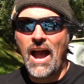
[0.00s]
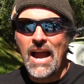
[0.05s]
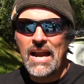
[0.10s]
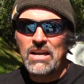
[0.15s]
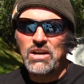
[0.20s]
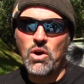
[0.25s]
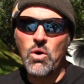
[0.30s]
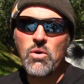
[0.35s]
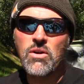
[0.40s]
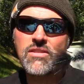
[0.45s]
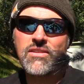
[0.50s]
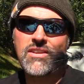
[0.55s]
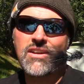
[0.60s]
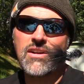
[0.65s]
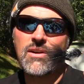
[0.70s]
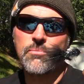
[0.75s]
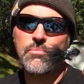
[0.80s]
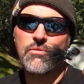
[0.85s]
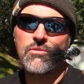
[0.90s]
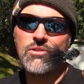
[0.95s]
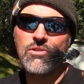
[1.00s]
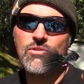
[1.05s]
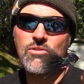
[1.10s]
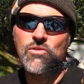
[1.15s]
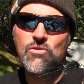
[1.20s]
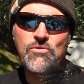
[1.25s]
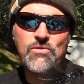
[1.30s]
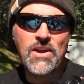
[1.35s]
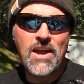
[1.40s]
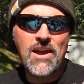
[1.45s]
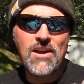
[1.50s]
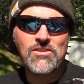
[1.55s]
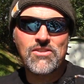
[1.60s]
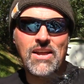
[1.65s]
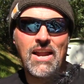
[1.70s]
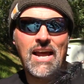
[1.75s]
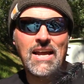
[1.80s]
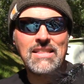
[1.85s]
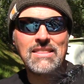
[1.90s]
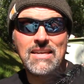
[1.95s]
I know it's going to produce fish,
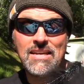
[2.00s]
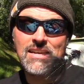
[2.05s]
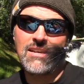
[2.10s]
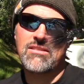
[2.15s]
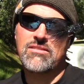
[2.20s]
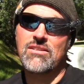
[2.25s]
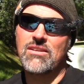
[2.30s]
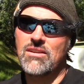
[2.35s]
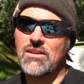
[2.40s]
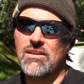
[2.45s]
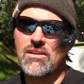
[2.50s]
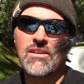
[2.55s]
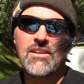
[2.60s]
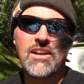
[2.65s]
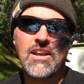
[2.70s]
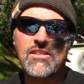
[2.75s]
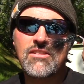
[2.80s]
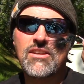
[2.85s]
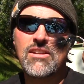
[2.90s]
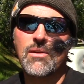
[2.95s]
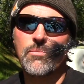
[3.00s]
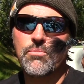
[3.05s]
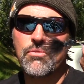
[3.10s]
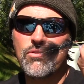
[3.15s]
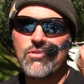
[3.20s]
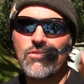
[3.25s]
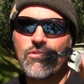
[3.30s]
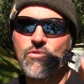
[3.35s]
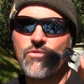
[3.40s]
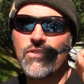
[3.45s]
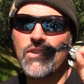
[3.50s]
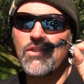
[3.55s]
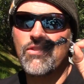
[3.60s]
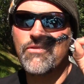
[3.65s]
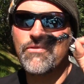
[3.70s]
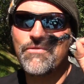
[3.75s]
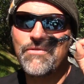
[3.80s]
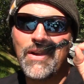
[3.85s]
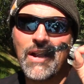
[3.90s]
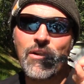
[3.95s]
and I think it's going to, it's going to produce fish
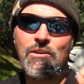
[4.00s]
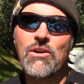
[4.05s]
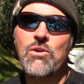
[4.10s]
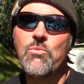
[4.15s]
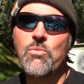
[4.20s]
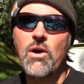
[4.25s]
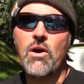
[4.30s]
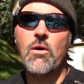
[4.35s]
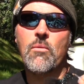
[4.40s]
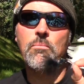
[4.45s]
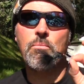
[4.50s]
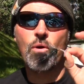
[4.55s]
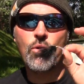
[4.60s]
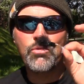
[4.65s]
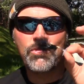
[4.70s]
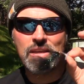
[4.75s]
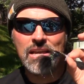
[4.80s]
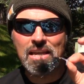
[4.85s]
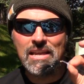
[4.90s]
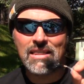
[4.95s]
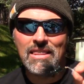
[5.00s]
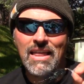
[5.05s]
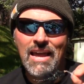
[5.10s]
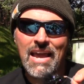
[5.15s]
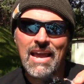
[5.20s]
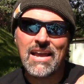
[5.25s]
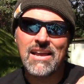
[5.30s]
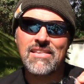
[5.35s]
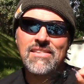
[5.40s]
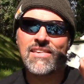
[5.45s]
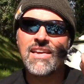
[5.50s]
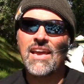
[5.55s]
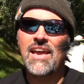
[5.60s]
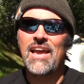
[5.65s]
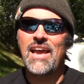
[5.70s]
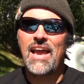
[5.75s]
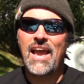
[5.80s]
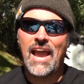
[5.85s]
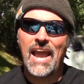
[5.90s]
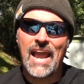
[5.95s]
very well, both in lakes
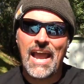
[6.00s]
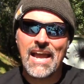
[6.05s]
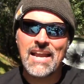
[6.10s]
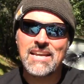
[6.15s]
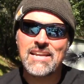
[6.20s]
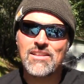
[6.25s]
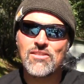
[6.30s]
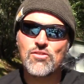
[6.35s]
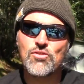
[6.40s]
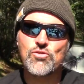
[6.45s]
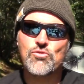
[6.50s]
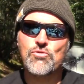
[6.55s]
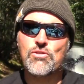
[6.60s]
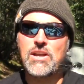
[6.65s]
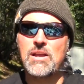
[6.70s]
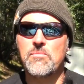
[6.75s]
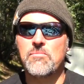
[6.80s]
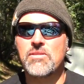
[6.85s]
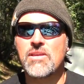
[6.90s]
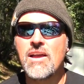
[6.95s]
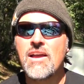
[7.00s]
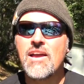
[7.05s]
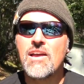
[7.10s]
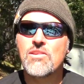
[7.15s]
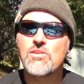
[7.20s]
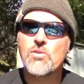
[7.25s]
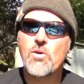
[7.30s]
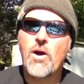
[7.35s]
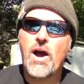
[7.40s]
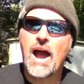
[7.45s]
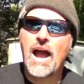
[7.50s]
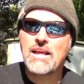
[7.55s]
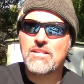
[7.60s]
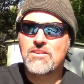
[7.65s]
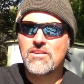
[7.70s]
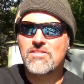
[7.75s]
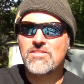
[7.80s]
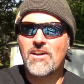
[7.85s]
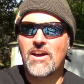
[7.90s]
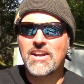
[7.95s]
and in streams. So I
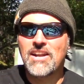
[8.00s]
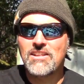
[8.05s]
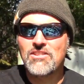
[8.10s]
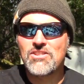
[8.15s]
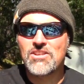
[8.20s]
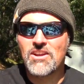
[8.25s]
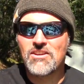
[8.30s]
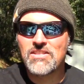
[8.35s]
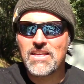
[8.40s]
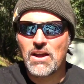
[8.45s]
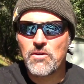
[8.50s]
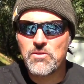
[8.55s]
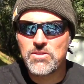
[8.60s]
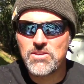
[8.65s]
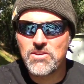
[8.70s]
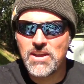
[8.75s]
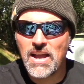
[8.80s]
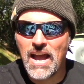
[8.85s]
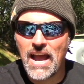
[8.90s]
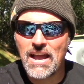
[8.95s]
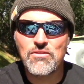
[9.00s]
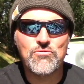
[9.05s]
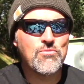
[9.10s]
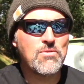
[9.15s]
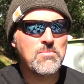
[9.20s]
just thought I'd share that with you guys.